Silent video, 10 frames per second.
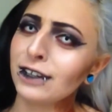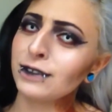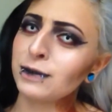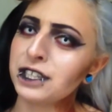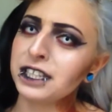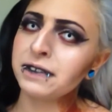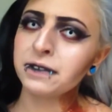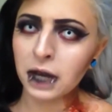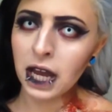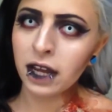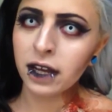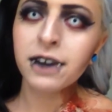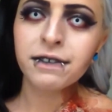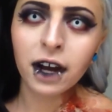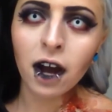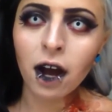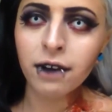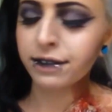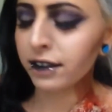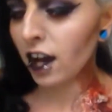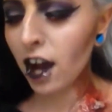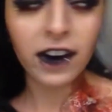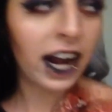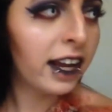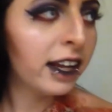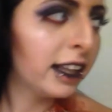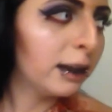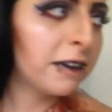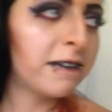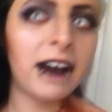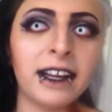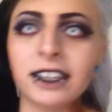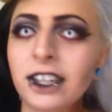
nobody that's been in that home.